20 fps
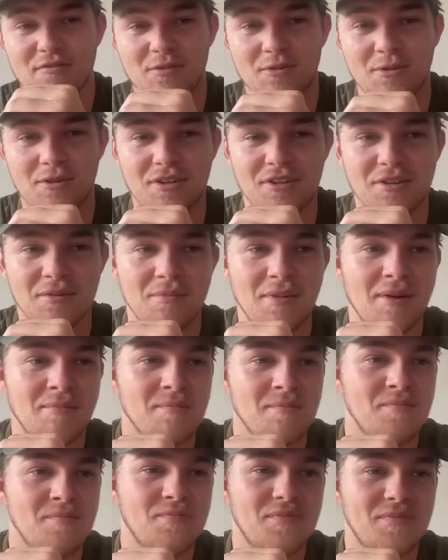through all of them,
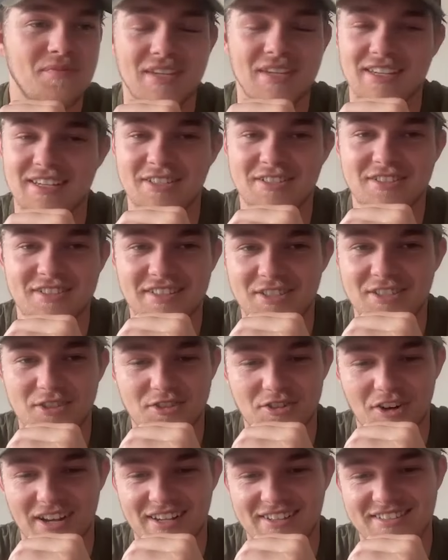man. It's
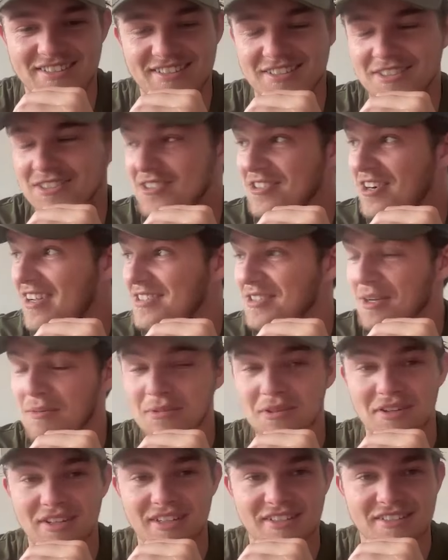stress. It's stress. I'll
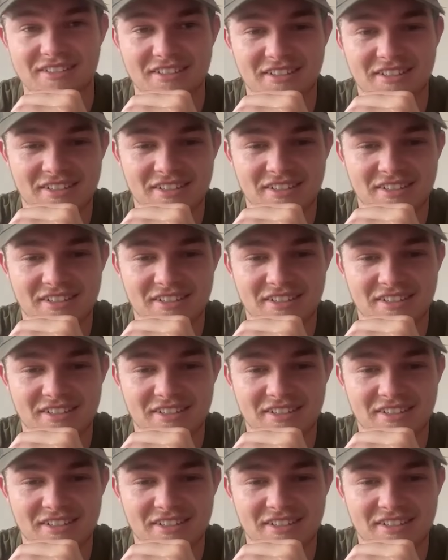be honest.